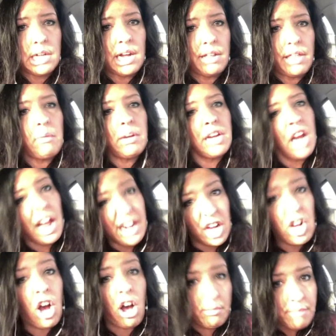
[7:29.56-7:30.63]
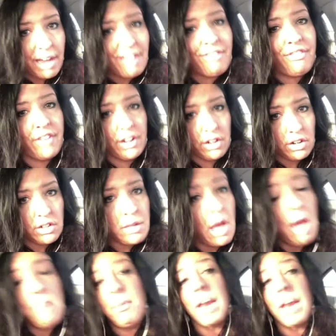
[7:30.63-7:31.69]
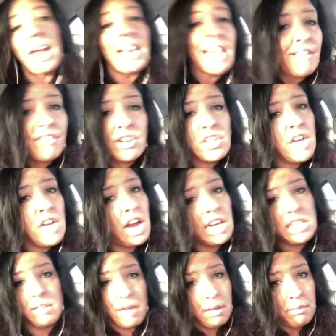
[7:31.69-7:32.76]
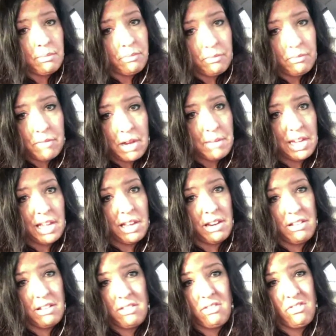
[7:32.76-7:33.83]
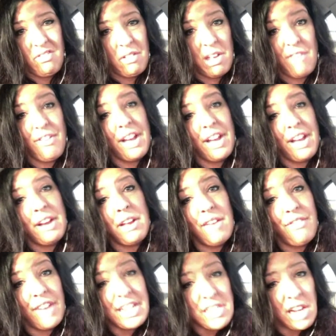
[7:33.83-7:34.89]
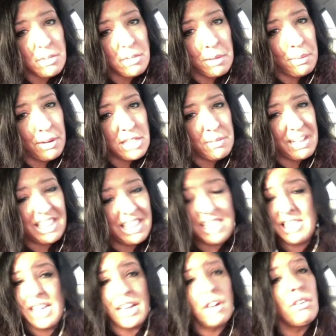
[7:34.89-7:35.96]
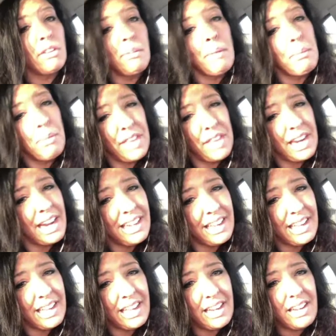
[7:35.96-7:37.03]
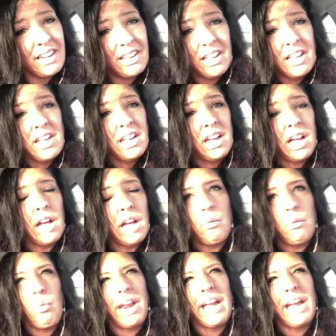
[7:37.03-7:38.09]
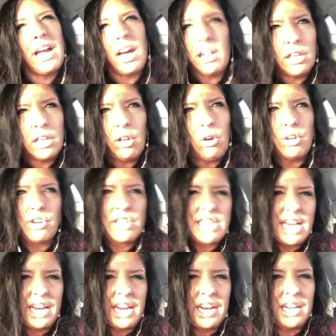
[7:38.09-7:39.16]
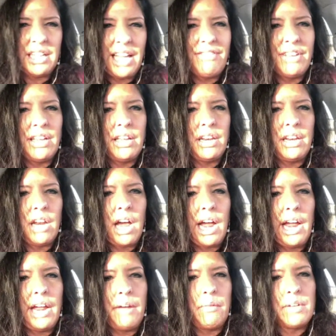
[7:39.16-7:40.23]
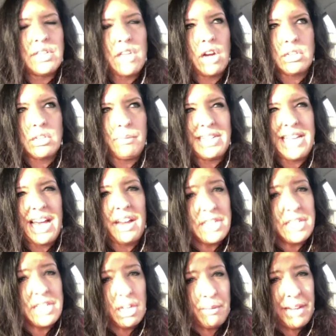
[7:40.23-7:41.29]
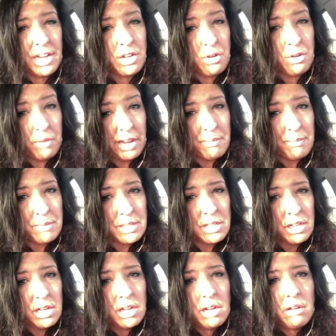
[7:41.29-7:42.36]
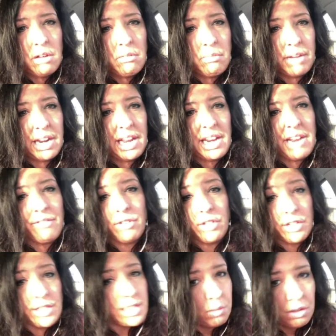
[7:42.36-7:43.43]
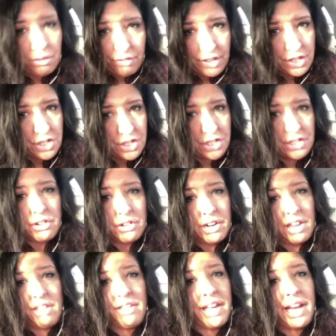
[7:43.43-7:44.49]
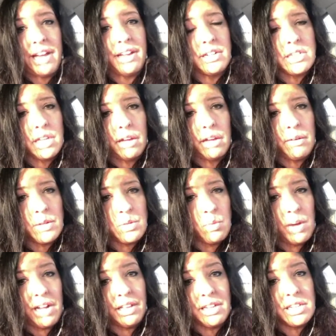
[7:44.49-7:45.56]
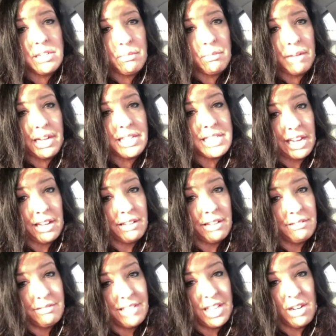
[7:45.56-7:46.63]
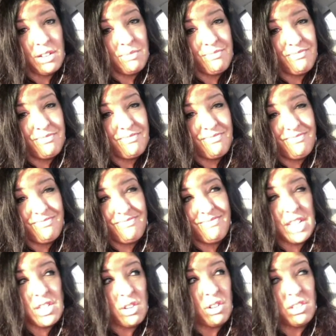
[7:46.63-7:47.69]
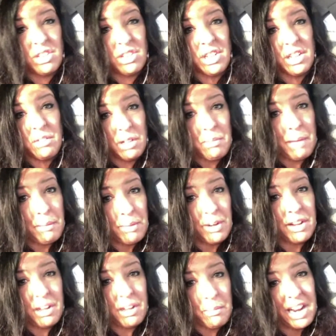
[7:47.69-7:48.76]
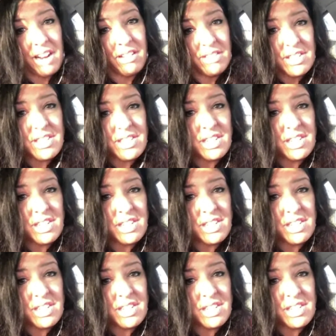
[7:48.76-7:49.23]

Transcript: And they would kind of calm my fears. But I never talked to if I talked to my parents about this, I don't remember that I did. When I got a little older, 10 and 11, I would talk to my dad and tell him I had dreams, but I never used the word vision or any of that until I was well into my adulthood with my book coming out.